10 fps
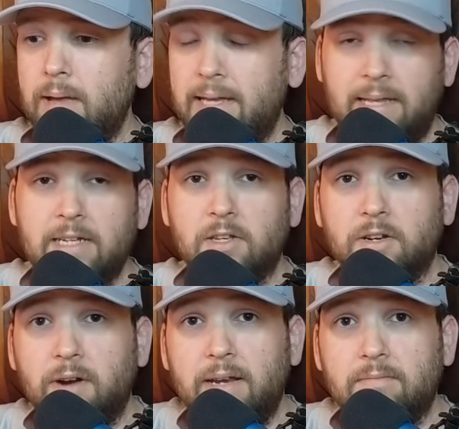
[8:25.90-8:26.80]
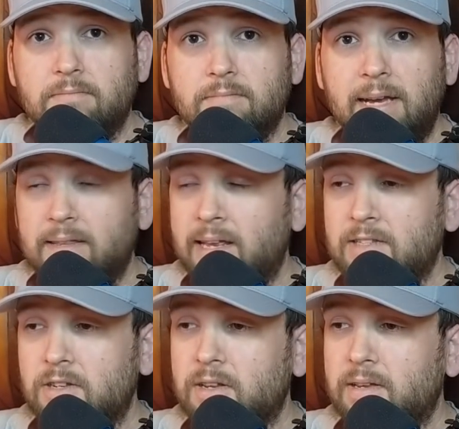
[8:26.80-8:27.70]
Atlanta's looking great. Atlanta's
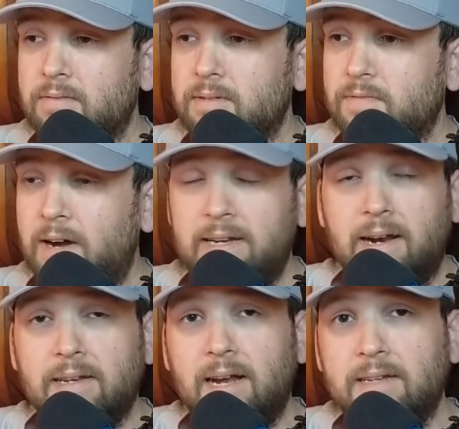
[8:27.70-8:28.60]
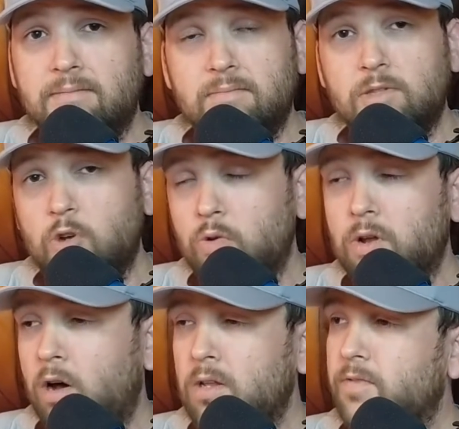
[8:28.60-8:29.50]
looking fine, and I told
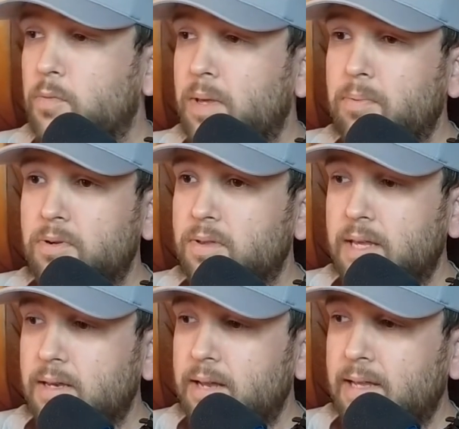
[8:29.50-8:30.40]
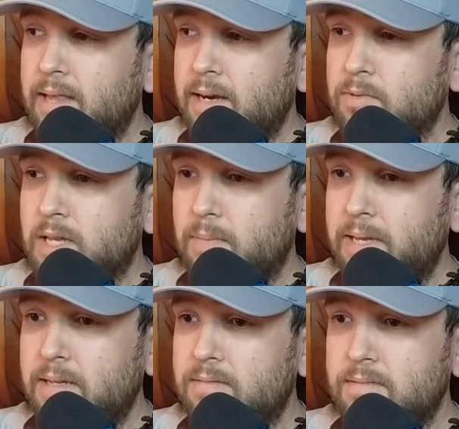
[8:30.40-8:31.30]
all of you people that Atlanta was going to be
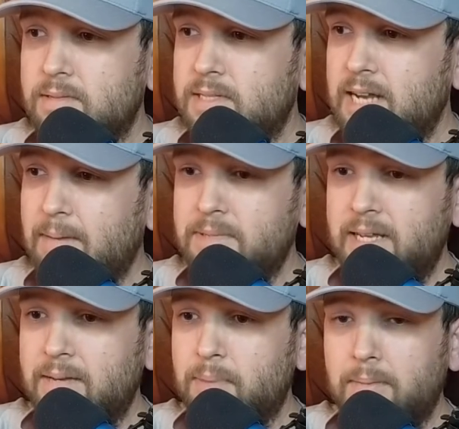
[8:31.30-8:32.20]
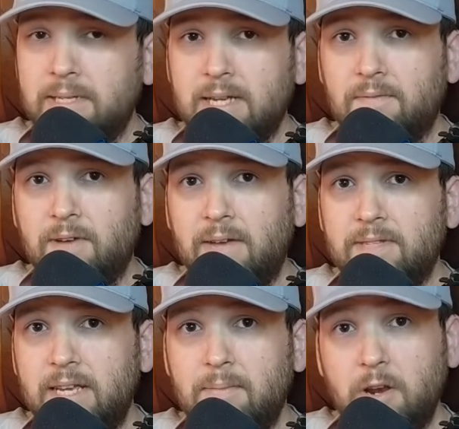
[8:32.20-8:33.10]
a top 10, probably top 5
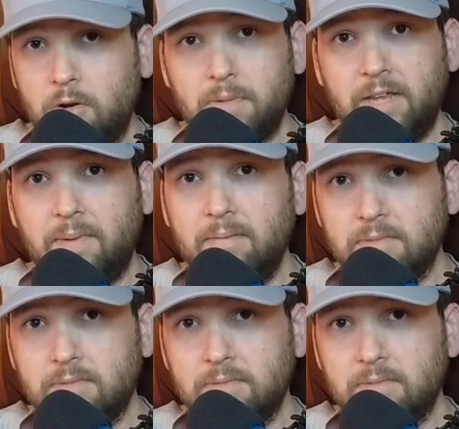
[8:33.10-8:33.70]
team, and no one believed me.